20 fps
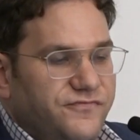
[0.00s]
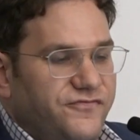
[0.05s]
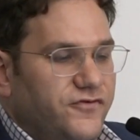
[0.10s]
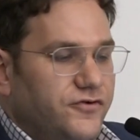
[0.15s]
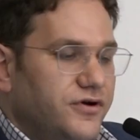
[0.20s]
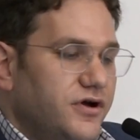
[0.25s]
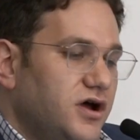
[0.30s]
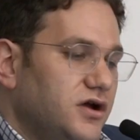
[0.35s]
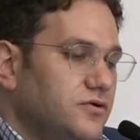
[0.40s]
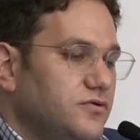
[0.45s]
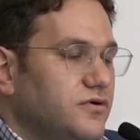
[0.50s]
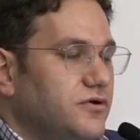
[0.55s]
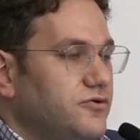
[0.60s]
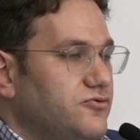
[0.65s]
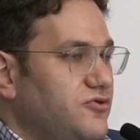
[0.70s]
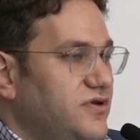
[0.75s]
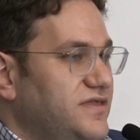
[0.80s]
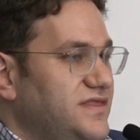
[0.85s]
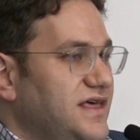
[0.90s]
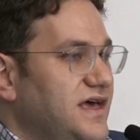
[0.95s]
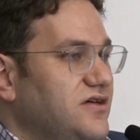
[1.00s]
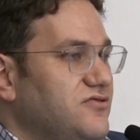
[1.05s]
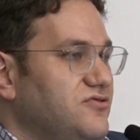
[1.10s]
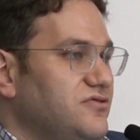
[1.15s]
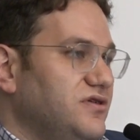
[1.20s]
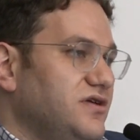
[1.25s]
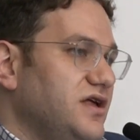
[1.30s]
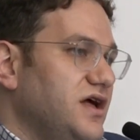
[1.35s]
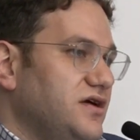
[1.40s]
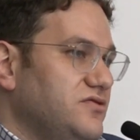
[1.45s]
for non-order
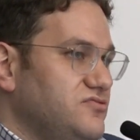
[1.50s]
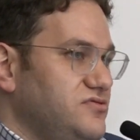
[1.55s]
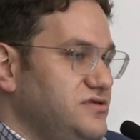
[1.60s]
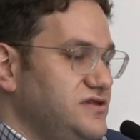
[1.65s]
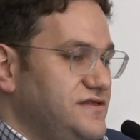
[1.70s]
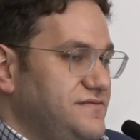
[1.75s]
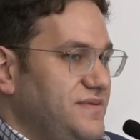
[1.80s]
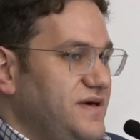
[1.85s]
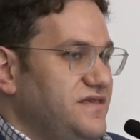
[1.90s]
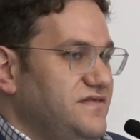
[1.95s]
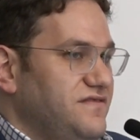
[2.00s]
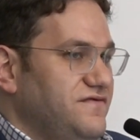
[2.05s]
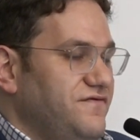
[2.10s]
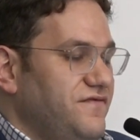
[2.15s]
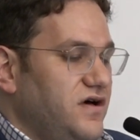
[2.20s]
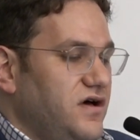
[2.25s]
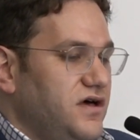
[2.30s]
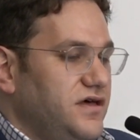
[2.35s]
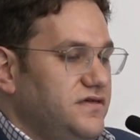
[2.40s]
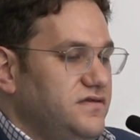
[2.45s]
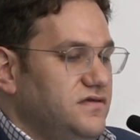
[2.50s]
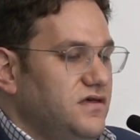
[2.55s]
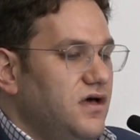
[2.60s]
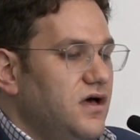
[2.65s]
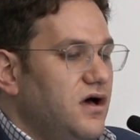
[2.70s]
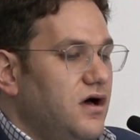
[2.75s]
transaction, it actually specifies